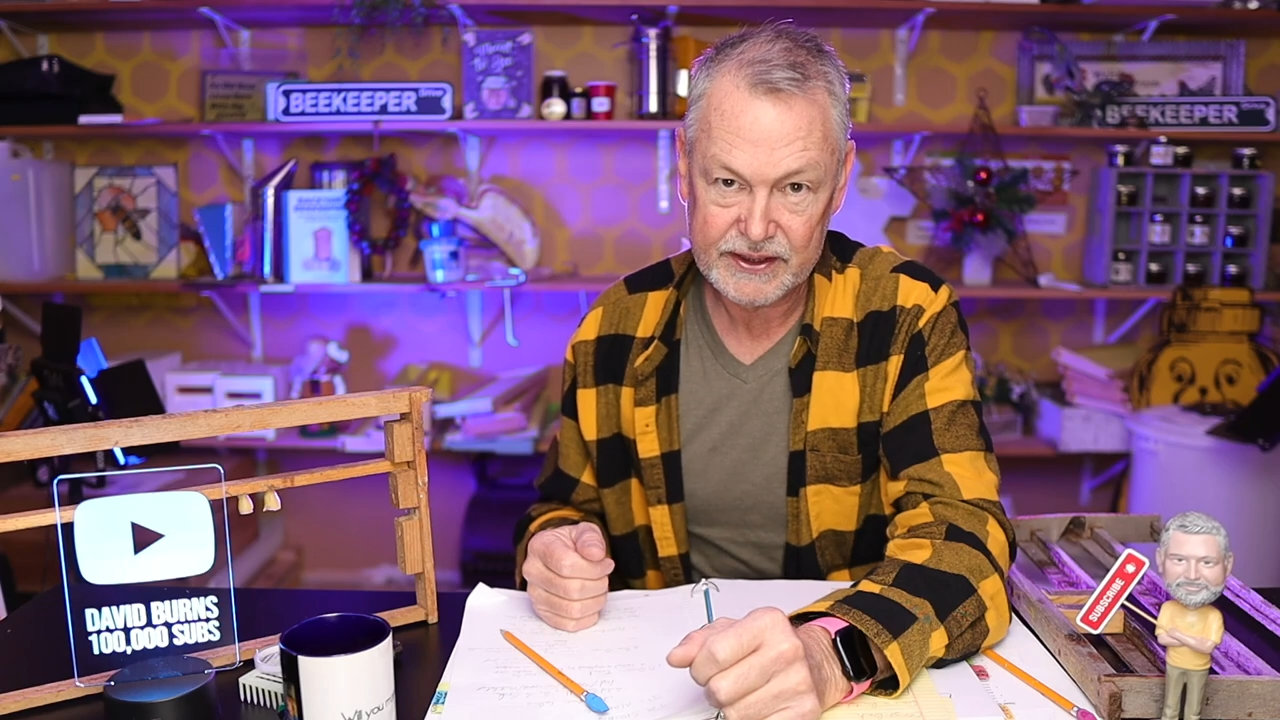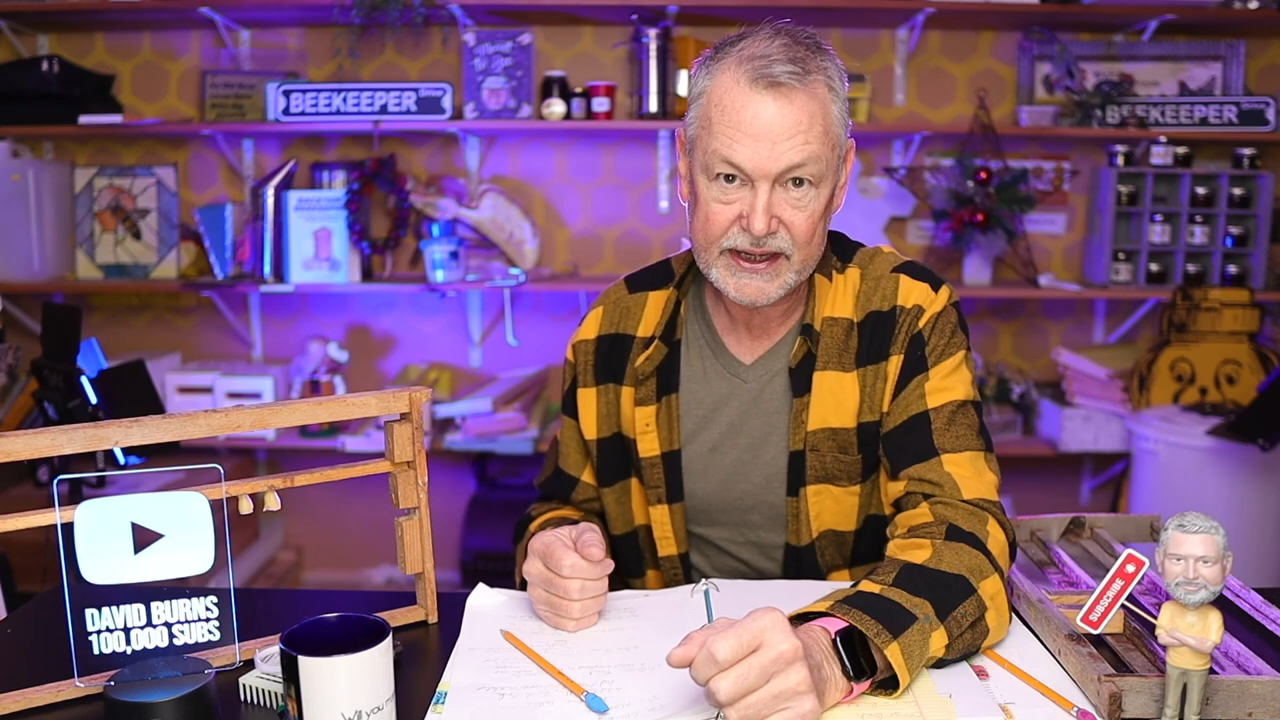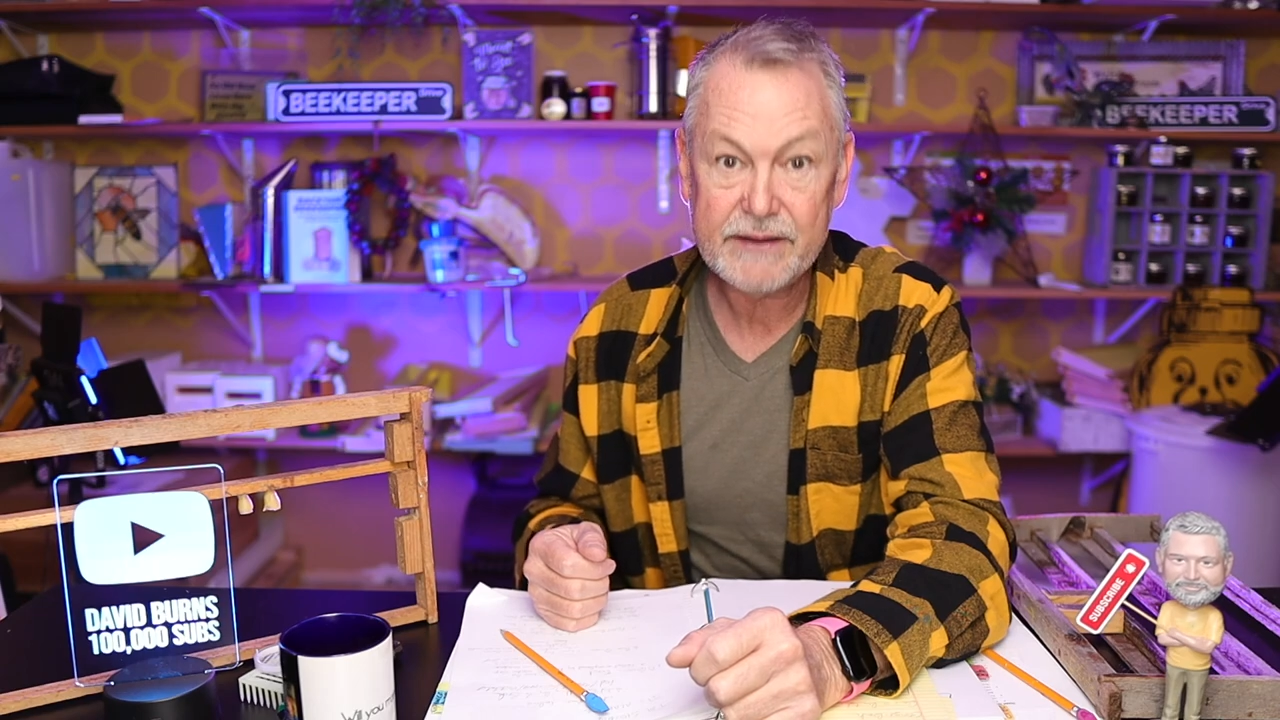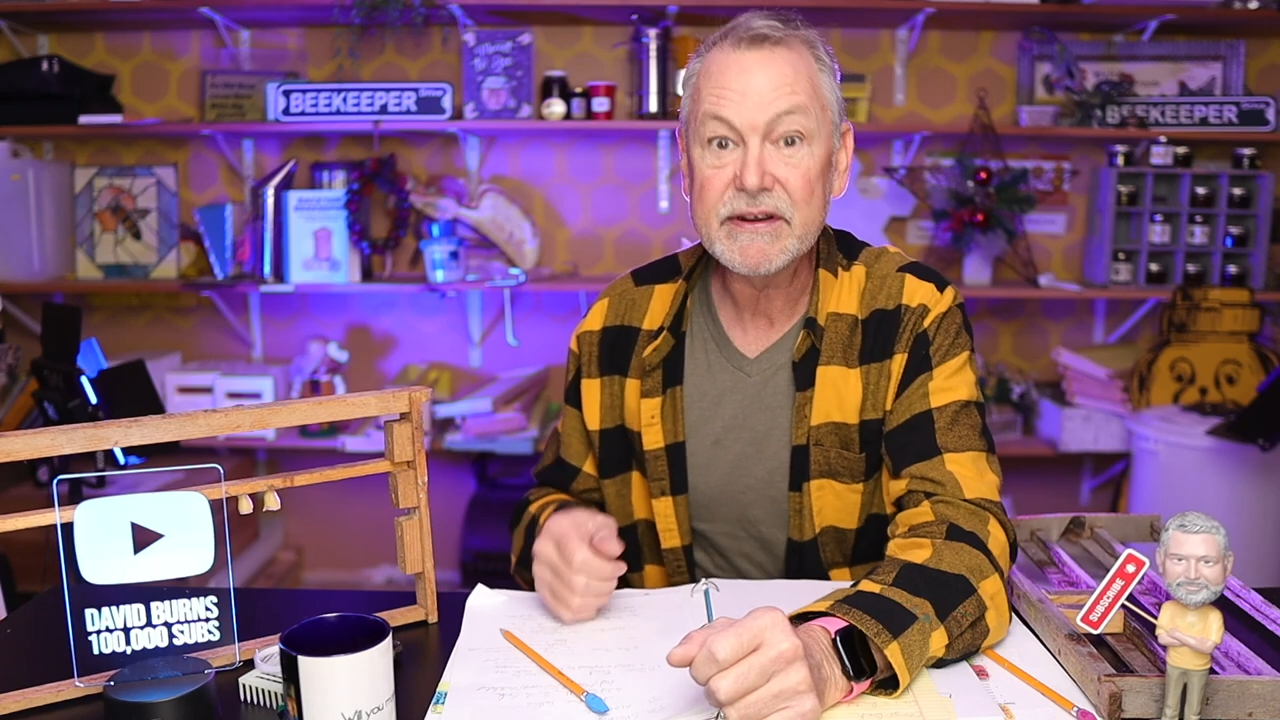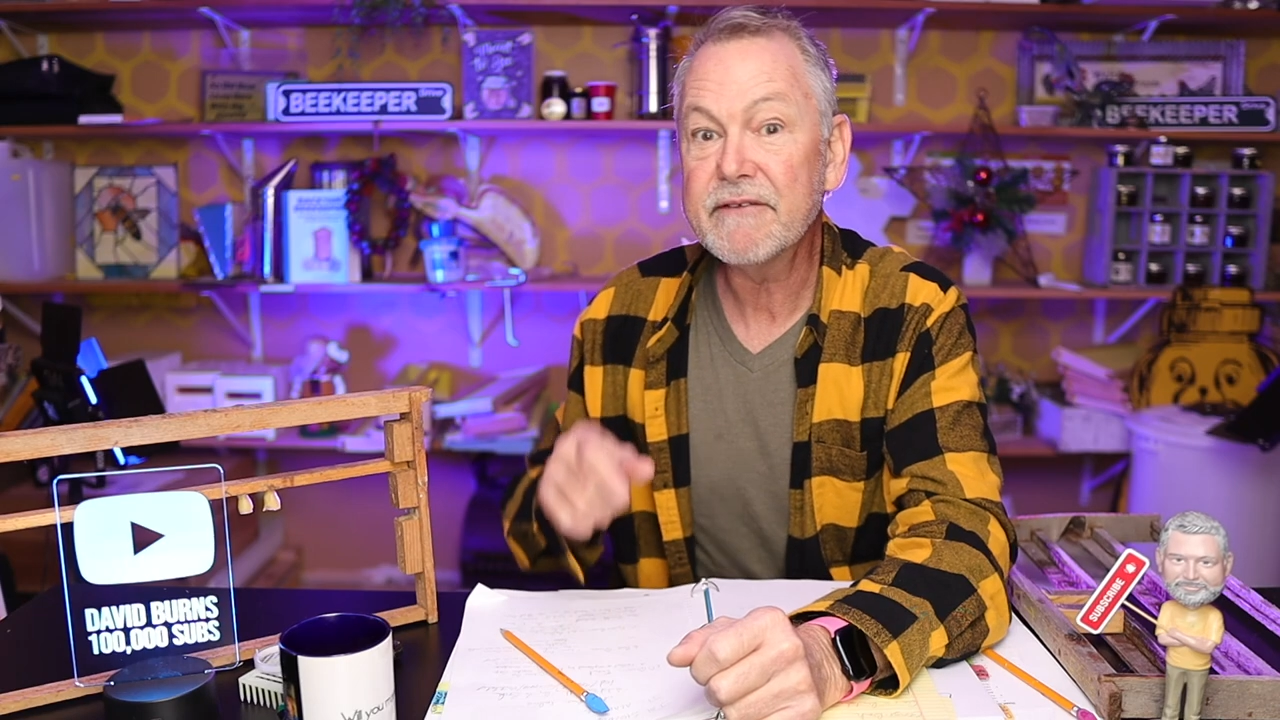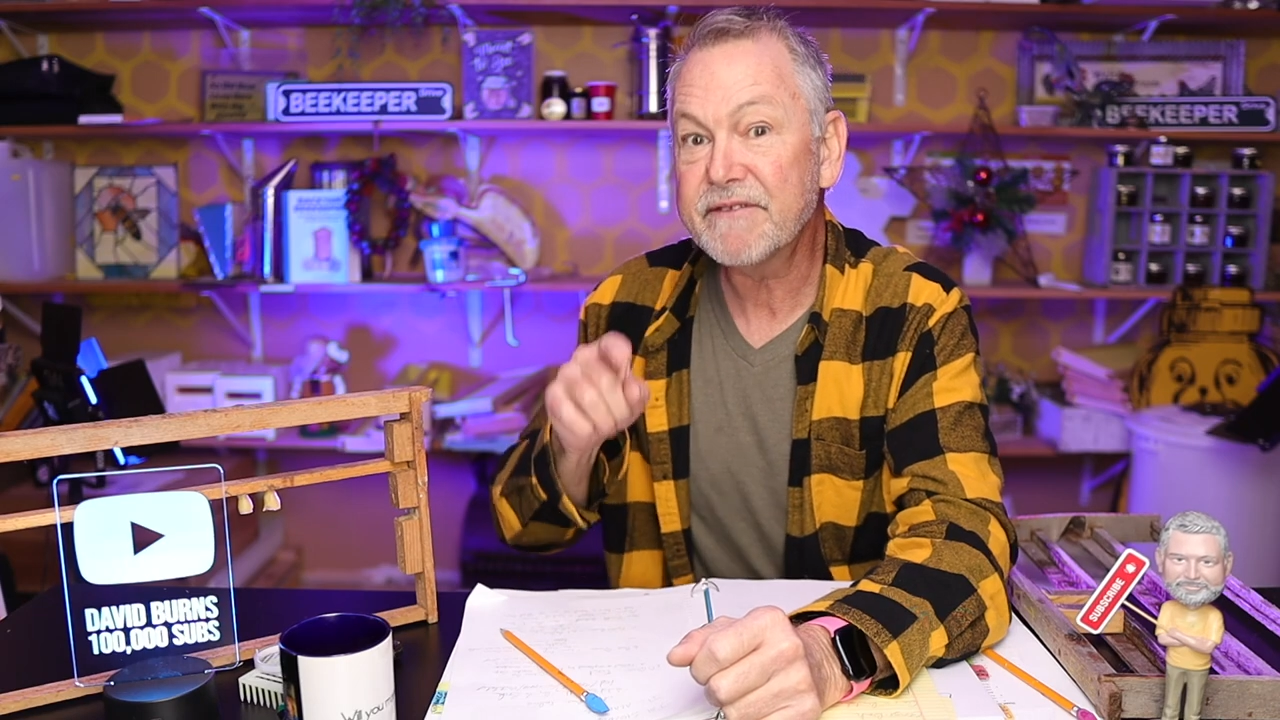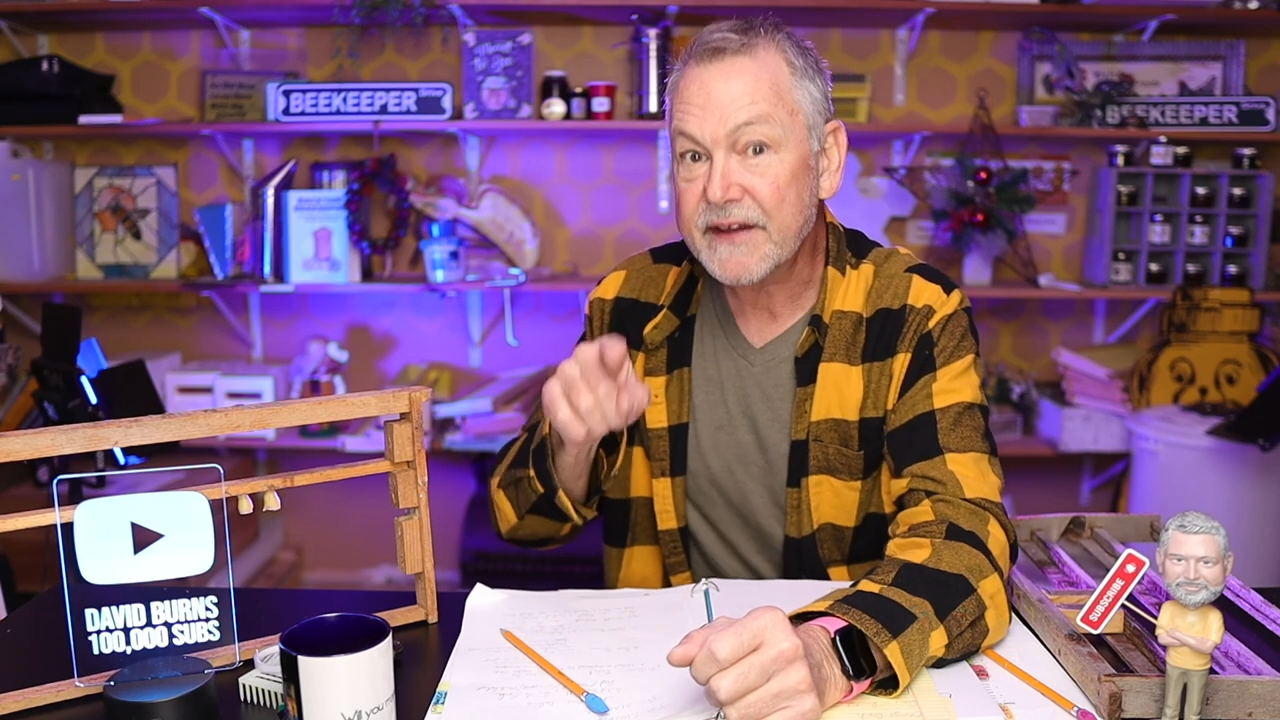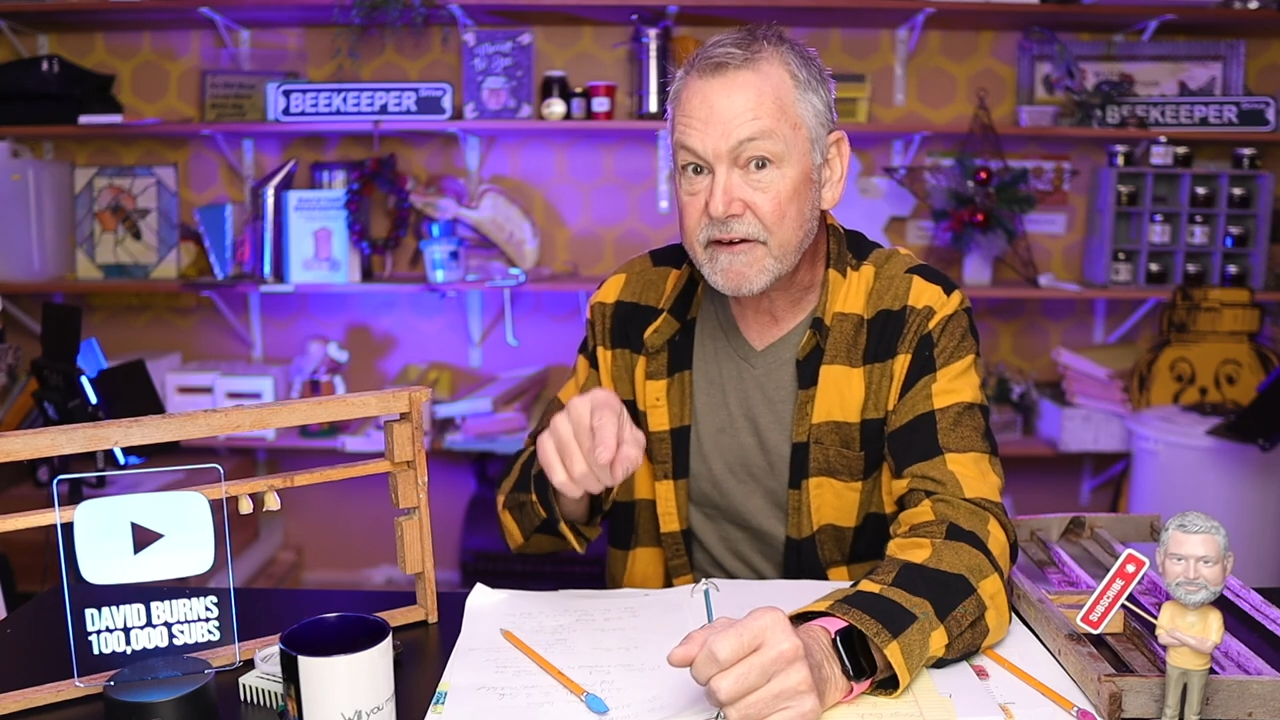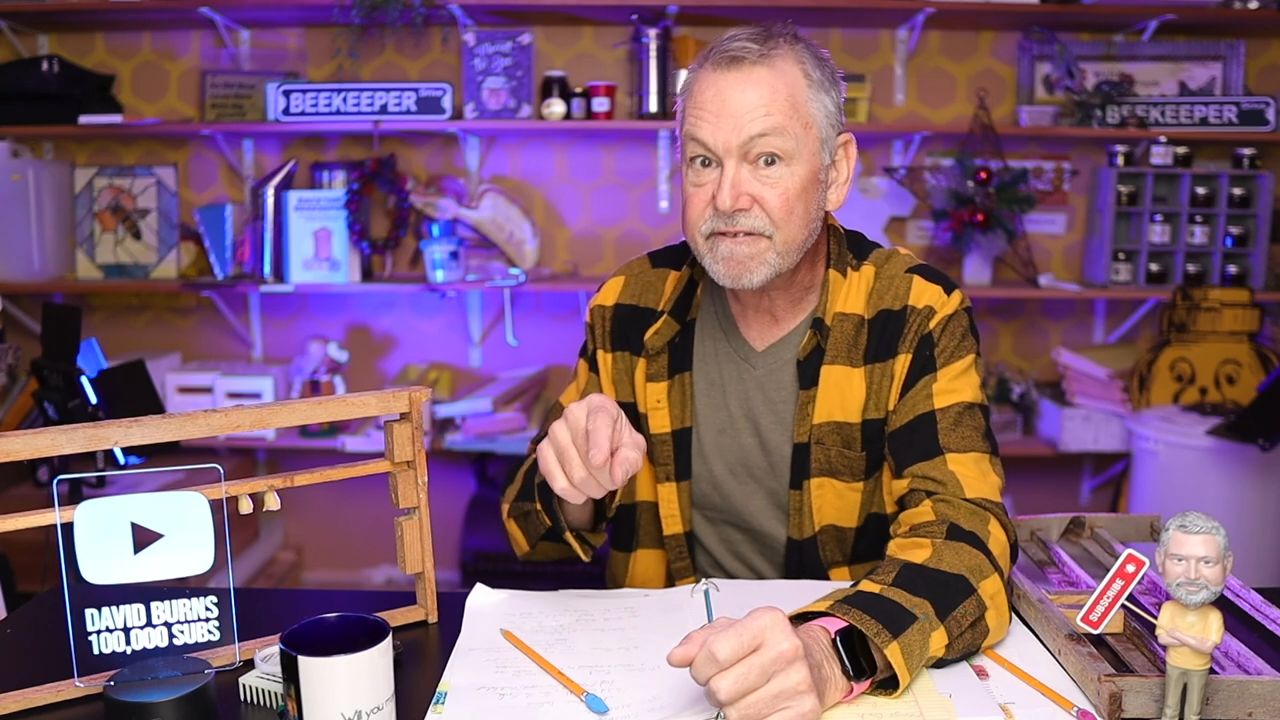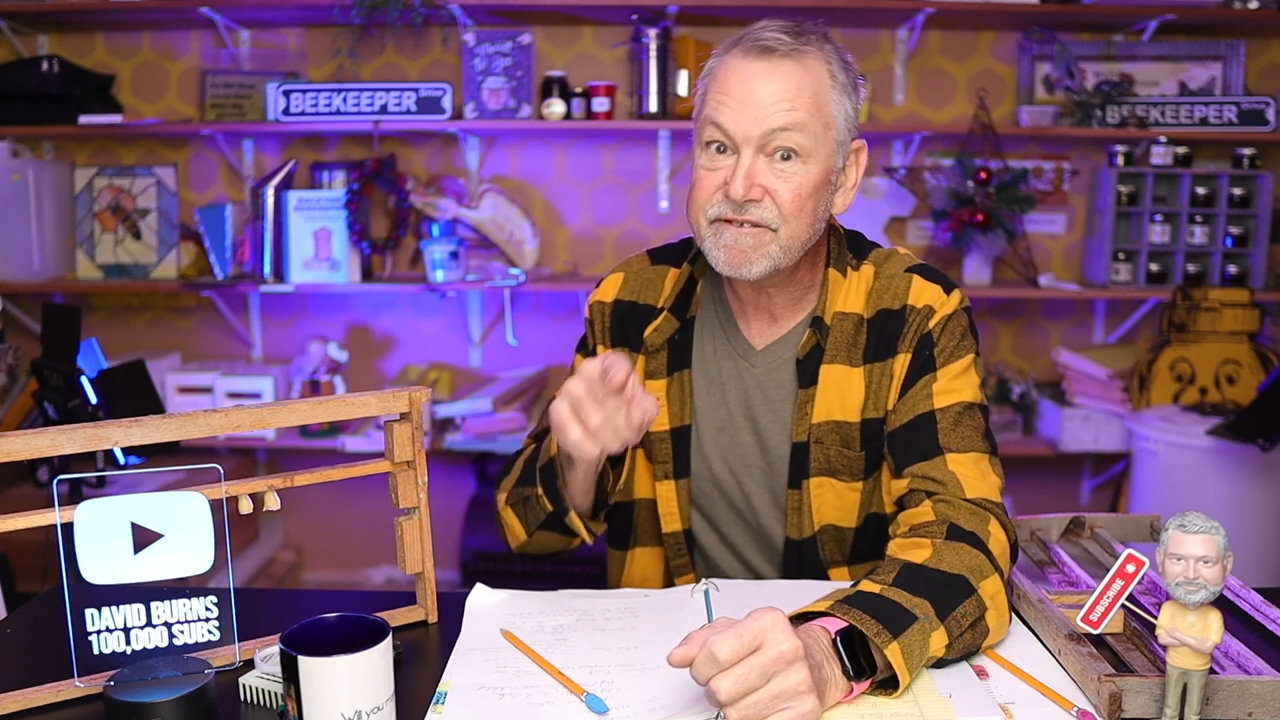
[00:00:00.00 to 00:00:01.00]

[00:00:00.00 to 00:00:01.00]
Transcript: Even if their